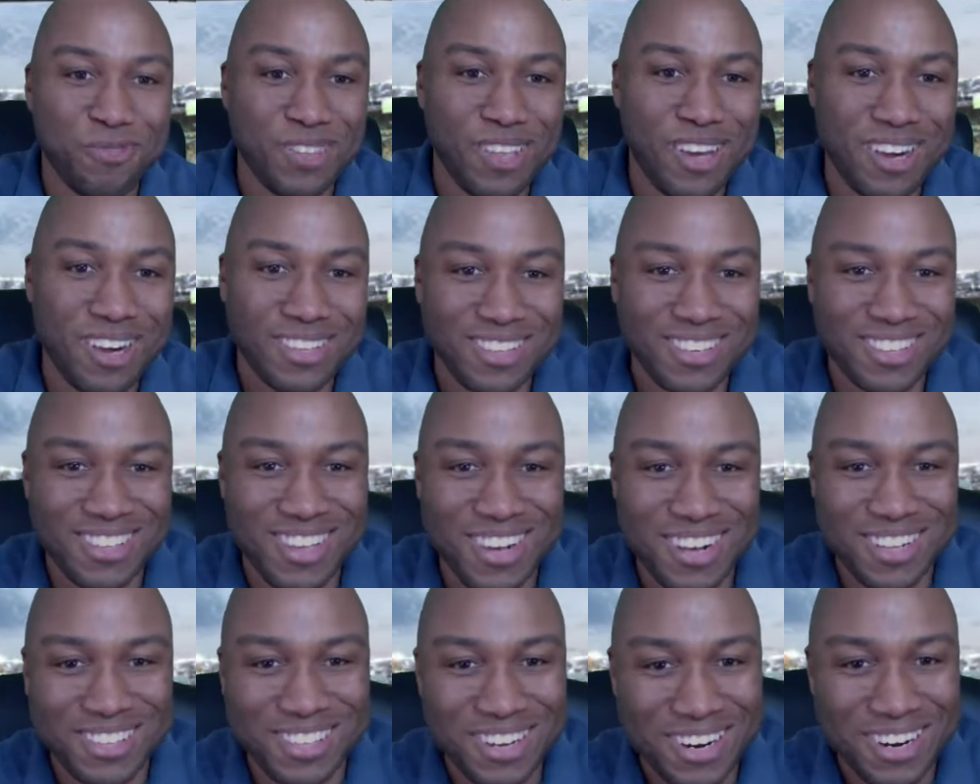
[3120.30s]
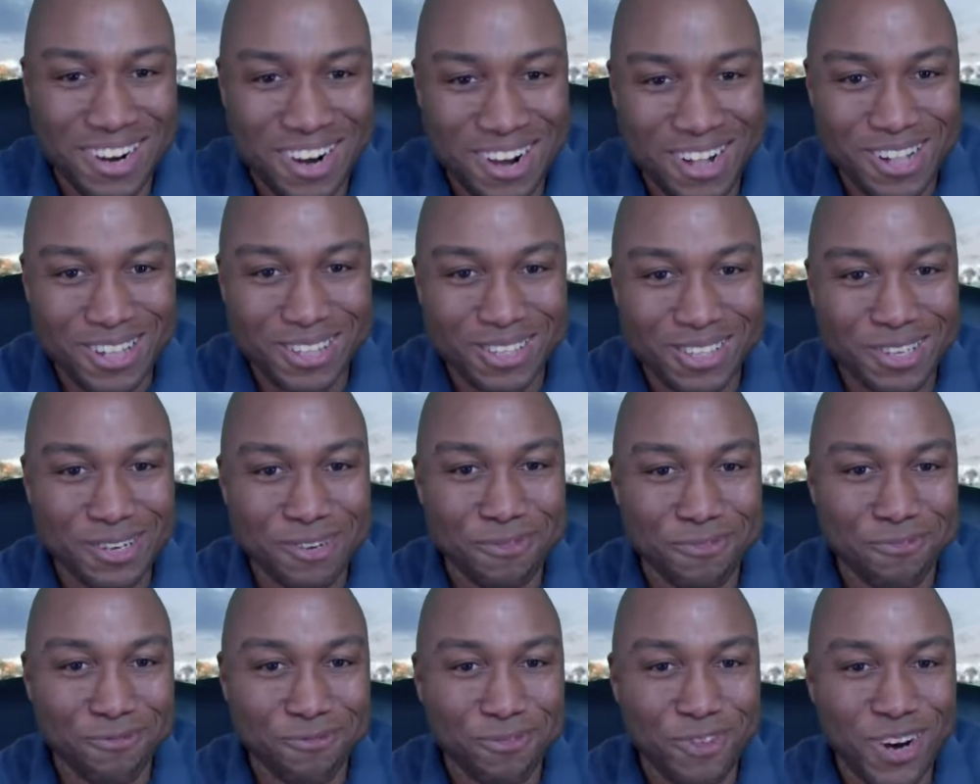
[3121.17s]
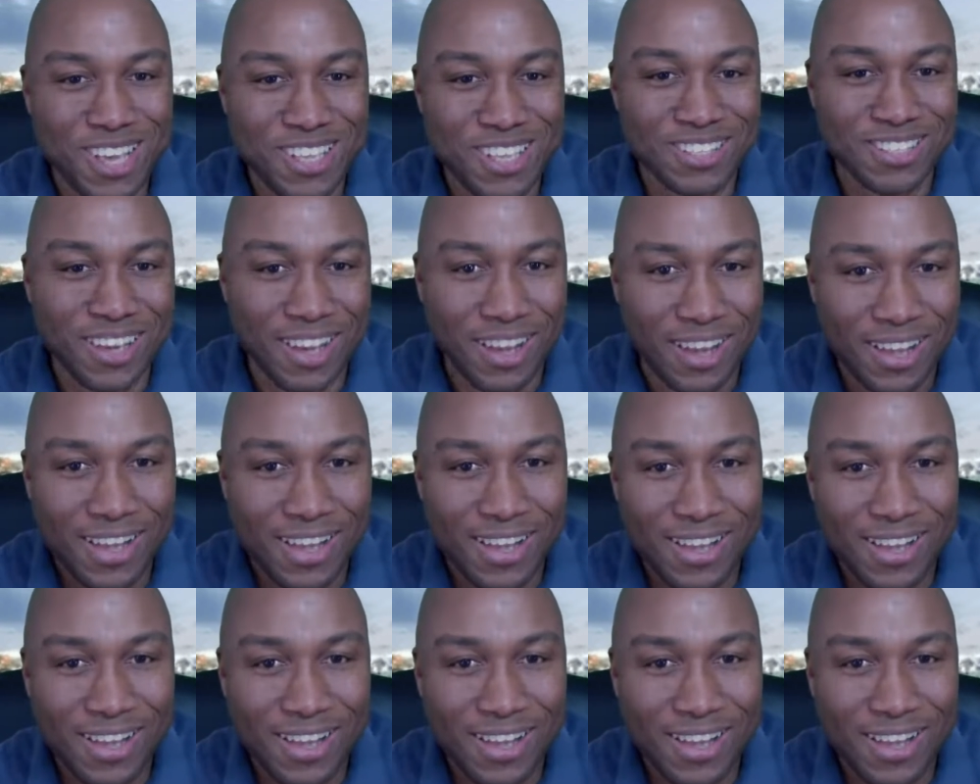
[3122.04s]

doctor, Dr. Carlton Fraser.